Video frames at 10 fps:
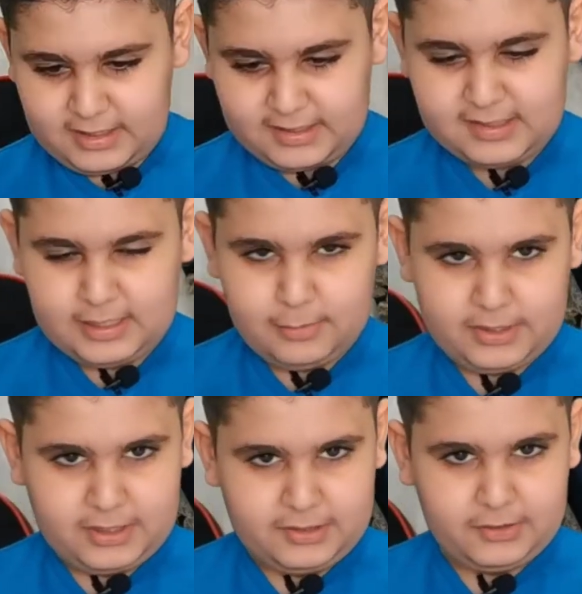Let's see
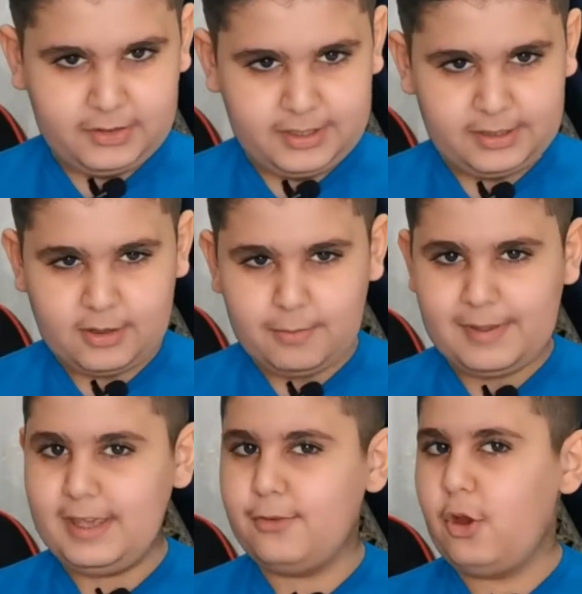what's under this. Could be
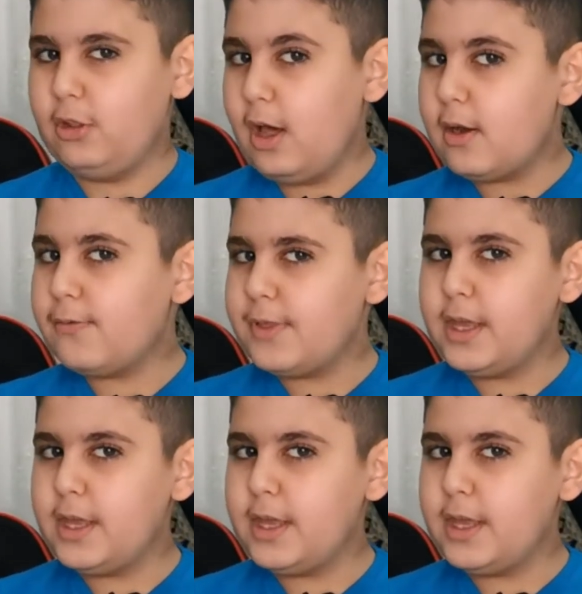either a lot of